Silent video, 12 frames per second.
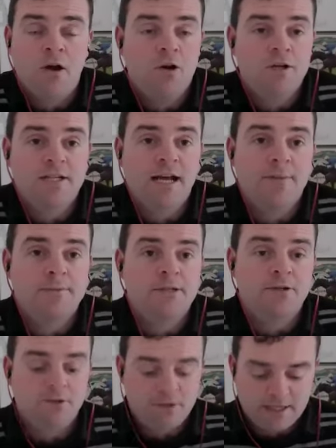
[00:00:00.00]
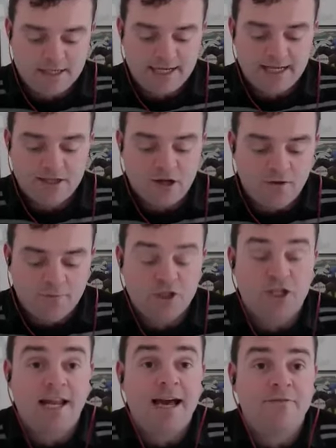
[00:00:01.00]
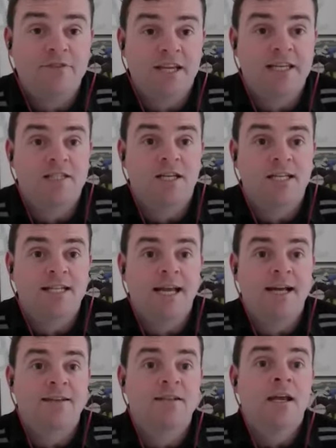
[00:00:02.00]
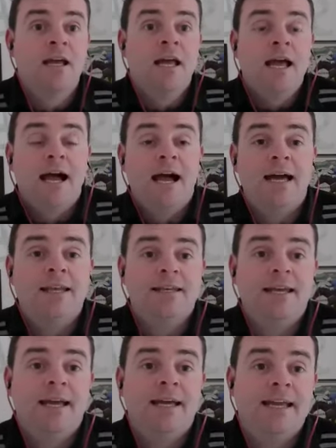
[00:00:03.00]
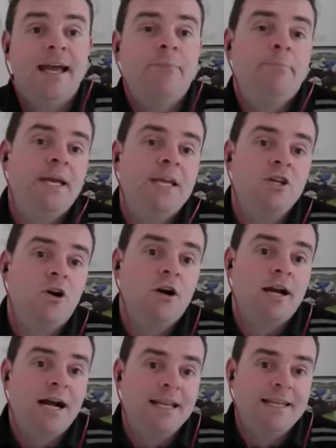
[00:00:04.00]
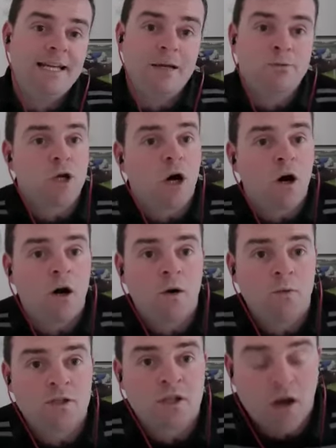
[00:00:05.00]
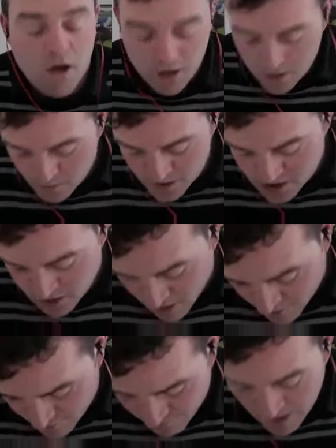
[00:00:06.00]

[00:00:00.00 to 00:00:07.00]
Horse absolutely tailed off, but you'll have days like that. And yeah, big York handicaps, always, always tough.